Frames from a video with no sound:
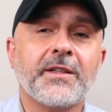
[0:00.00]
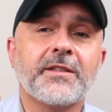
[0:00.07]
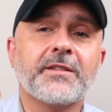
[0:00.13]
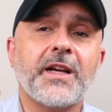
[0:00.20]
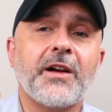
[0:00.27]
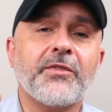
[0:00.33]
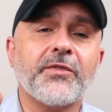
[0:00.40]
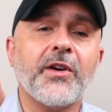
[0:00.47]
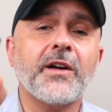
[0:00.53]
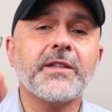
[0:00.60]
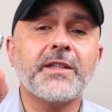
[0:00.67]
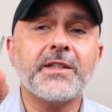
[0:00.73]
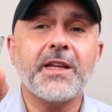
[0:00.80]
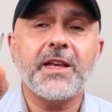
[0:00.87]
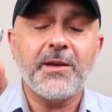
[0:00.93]

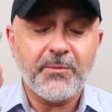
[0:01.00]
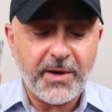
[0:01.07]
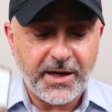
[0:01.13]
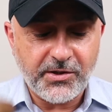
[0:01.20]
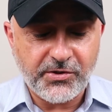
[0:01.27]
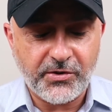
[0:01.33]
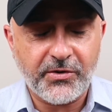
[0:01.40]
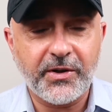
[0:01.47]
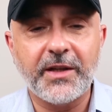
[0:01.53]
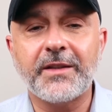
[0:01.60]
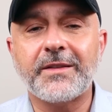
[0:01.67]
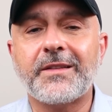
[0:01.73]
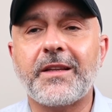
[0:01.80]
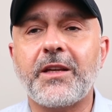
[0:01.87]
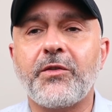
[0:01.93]
Saffron in E Major
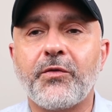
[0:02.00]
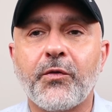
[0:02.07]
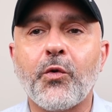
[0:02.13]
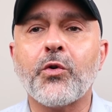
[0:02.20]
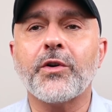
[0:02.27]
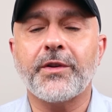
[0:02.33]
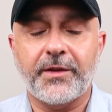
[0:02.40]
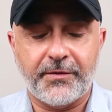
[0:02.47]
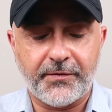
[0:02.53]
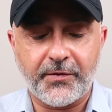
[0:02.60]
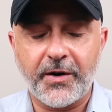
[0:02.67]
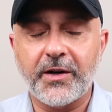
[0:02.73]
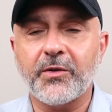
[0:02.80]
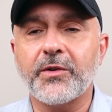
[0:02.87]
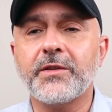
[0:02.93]
is the fourth
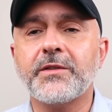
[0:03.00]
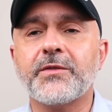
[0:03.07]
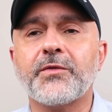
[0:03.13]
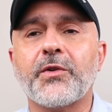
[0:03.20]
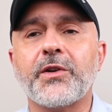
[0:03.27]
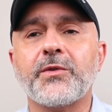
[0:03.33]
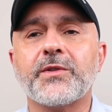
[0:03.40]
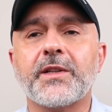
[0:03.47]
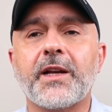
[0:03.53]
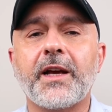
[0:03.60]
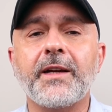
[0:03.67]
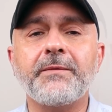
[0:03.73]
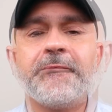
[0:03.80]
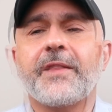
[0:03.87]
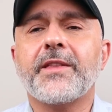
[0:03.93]
fragrance for you
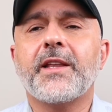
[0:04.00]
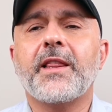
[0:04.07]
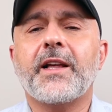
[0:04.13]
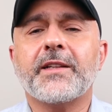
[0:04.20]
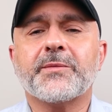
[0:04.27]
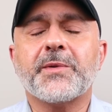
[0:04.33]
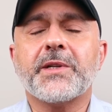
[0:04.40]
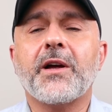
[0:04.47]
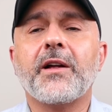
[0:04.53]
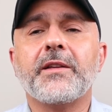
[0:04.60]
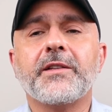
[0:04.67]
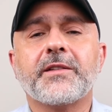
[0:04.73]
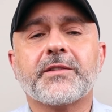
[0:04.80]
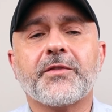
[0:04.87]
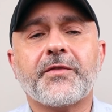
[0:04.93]
today. And then last but not
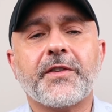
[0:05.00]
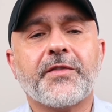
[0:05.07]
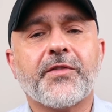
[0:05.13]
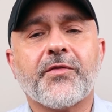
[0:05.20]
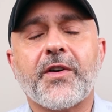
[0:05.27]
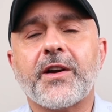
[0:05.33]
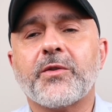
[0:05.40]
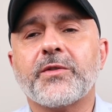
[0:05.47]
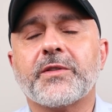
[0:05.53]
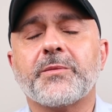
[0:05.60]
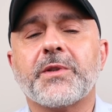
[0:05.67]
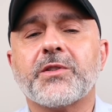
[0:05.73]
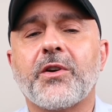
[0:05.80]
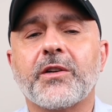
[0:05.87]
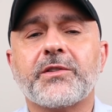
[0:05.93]
least, the fifth fragrance I'm
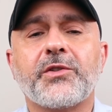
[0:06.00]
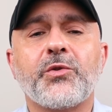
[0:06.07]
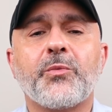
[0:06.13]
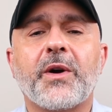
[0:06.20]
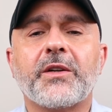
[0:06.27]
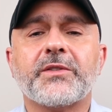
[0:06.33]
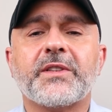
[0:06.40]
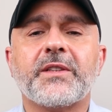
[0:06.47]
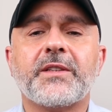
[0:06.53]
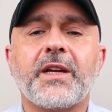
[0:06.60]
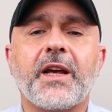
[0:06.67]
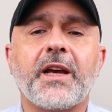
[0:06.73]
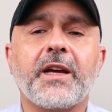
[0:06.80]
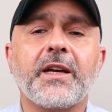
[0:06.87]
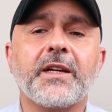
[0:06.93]
going to talk to you about
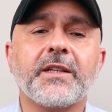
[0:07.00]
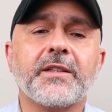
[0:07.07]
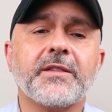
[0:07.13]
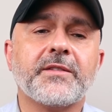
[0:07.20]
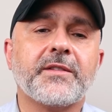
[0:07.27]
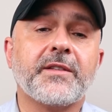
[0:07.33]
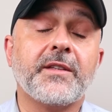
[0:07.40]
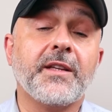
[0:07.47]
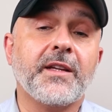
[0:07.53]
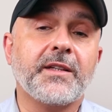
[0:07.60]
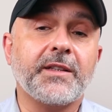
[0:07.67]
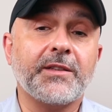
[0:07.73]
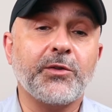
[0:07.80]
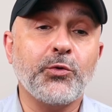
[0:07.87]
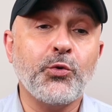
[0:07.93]
today is
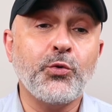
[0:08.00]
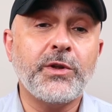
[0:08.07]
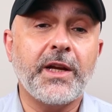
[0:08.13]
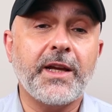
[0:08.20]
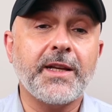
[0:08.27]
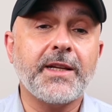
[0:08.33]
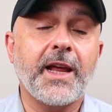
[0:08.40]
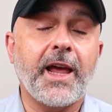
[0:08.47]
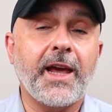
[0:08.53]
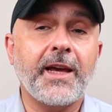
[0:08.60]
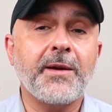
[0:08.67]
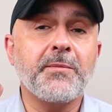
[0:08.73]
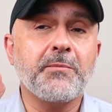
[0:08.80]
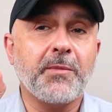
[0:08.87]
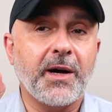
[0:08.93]
Oud in
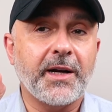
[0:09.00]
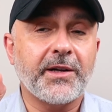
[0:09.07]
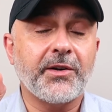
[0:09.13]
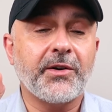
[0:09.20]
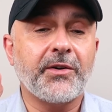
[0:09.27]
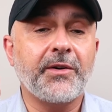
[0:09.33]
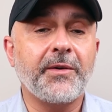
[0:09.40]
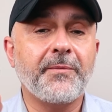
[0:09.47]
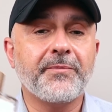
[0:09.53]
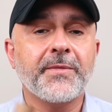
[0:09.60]
A Minor.